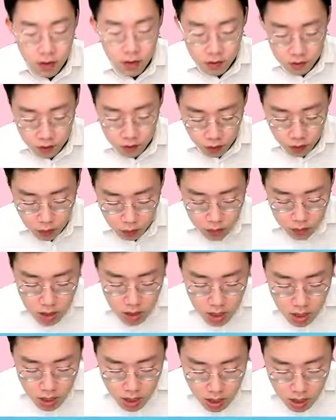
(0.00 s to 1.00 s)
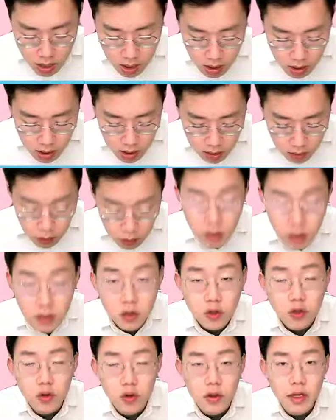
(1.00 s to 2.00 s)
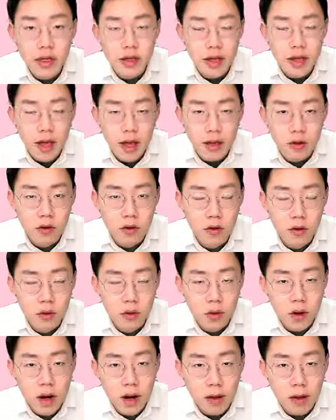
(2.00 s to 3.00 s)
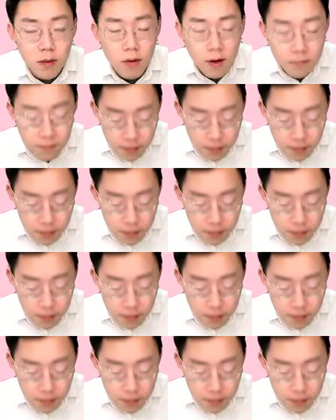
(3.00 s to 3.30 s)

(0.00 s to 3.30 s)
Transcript: So you can draw it at your rough